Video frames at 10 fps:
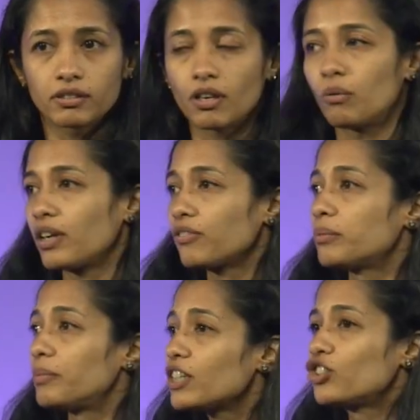Now, one of the
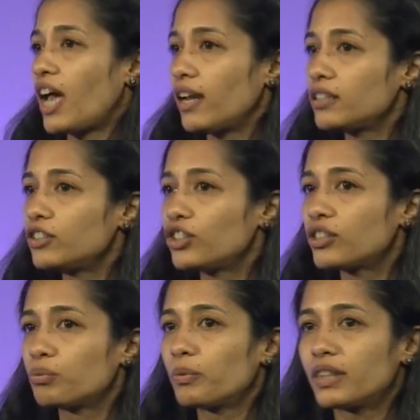big
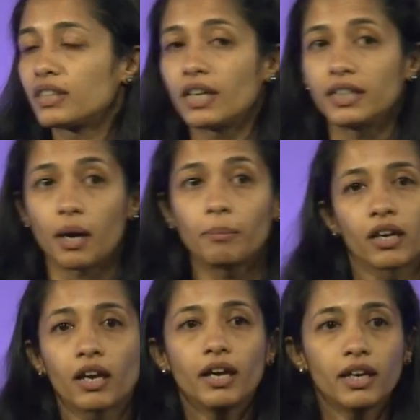challenges with dubbing